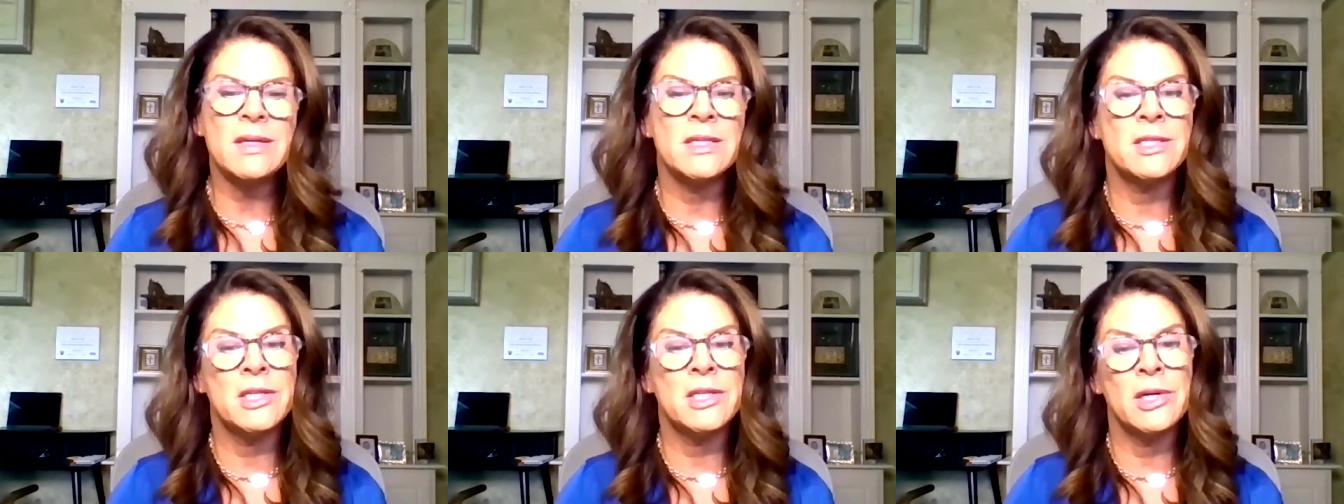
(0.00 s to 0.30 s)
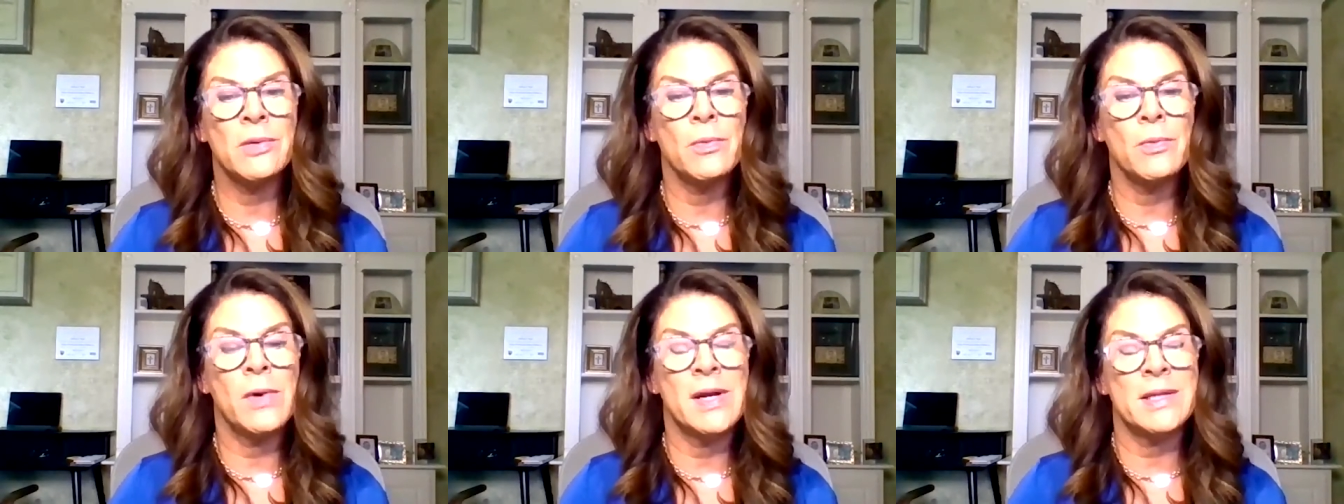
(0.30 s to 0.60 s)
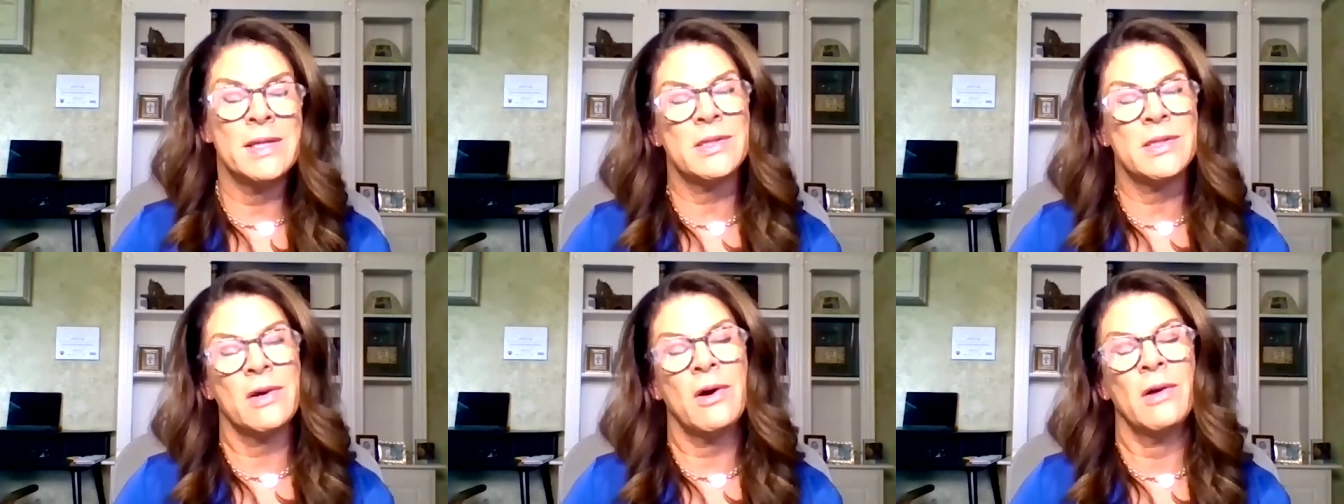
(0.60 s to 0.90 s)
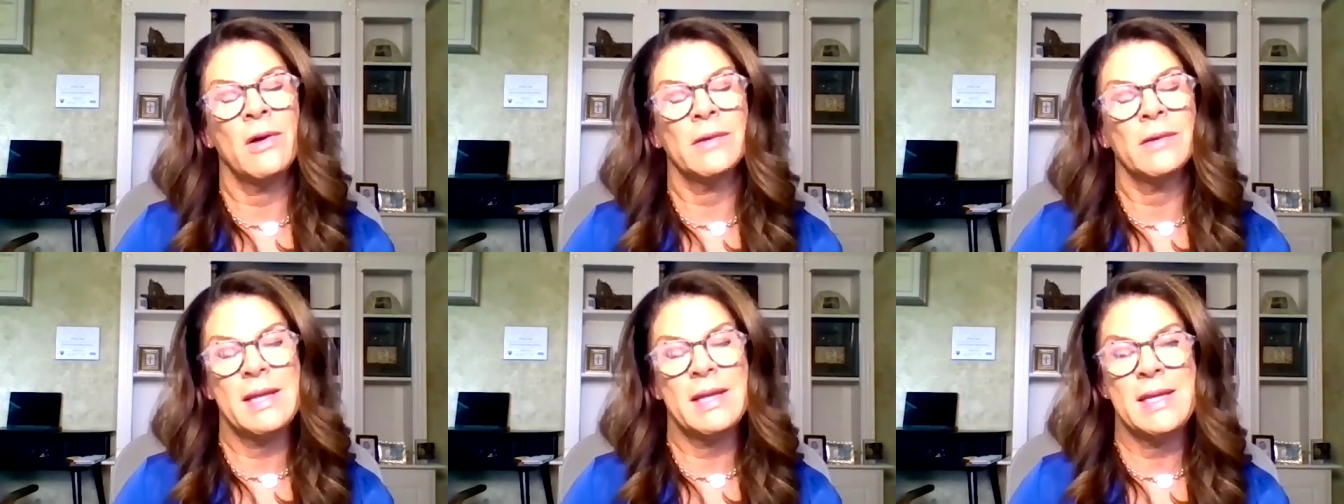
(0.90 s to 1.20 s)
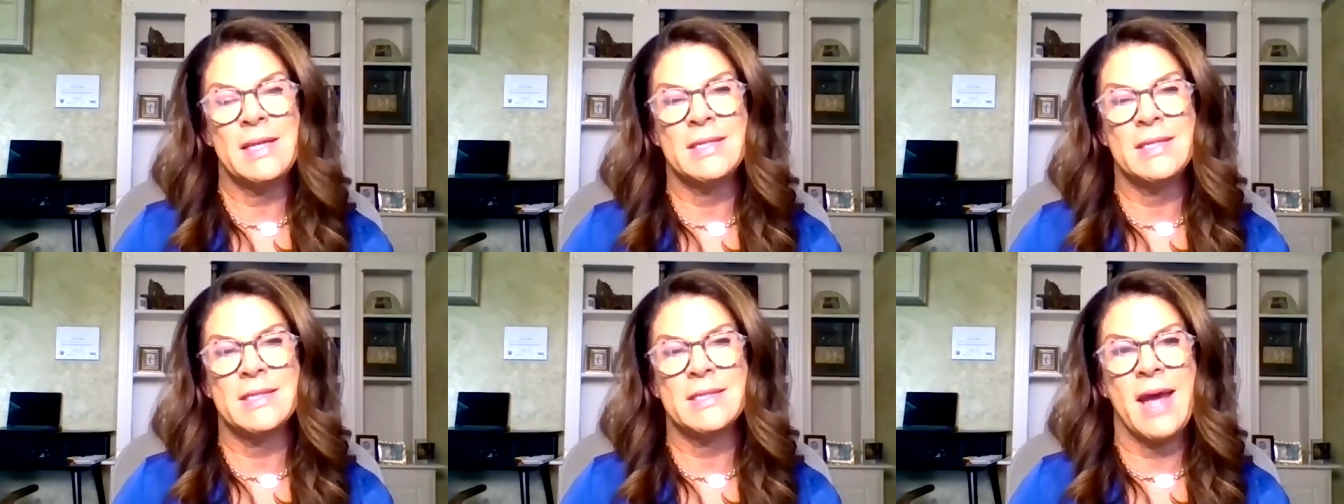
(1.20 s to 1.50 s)
Tier one is called
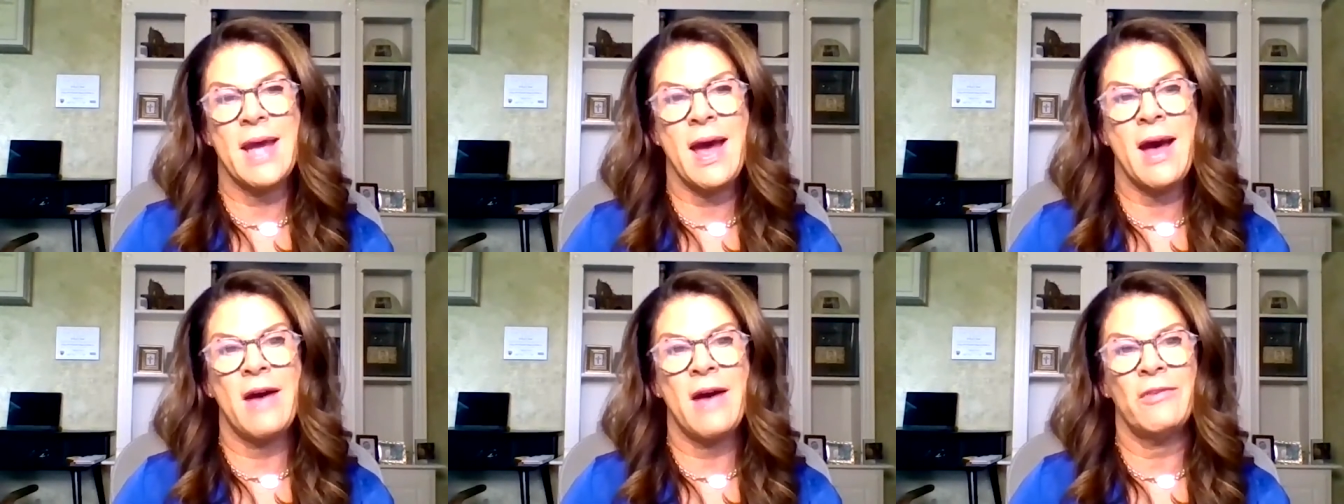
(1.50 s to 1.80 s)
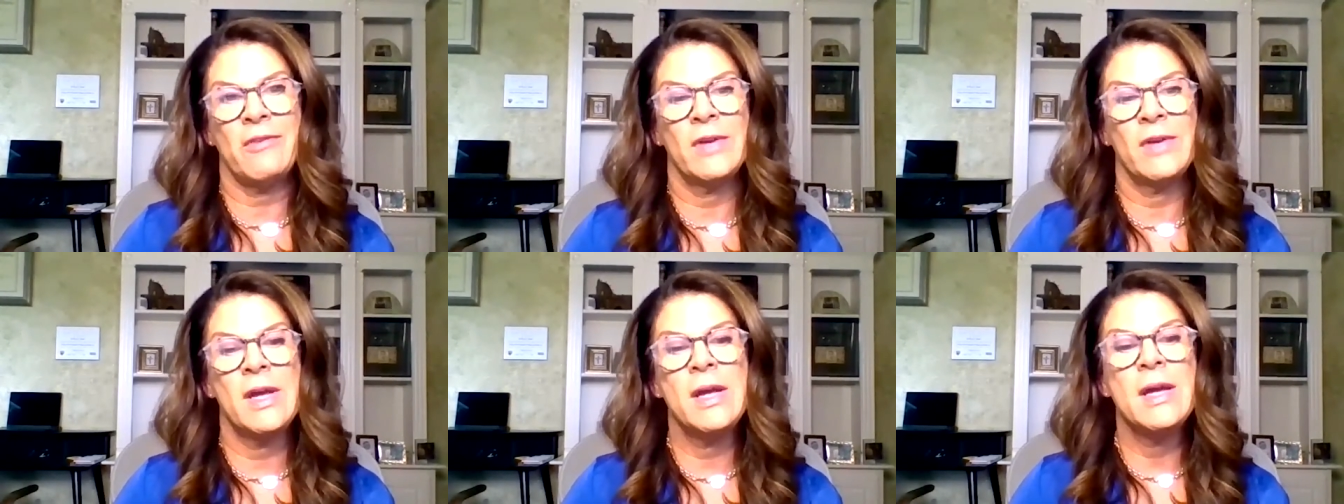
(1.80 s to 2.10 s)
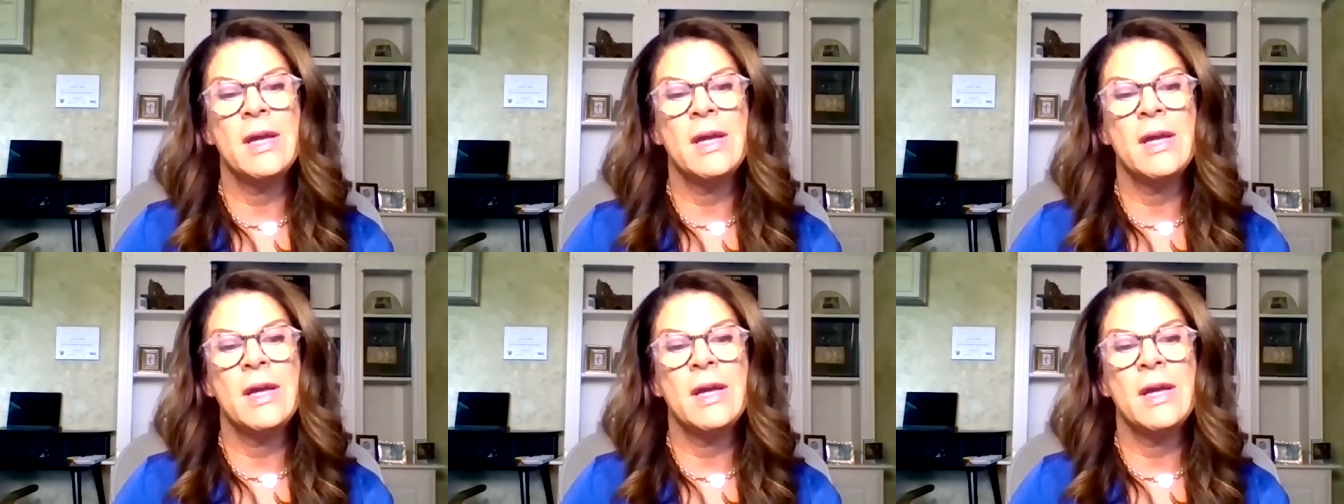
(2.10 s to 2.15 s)
key staff.